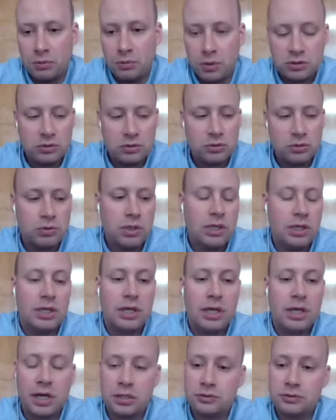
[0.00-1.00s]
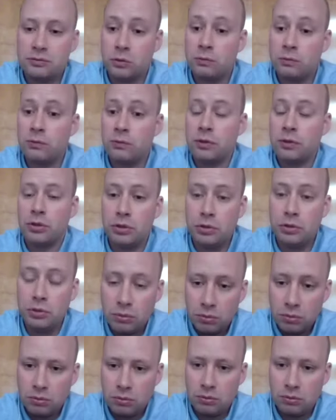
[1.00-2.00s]
What's creating cash flow for
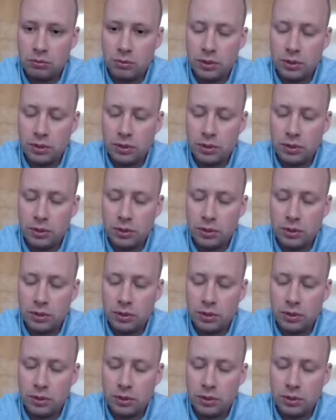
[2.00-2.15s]
you?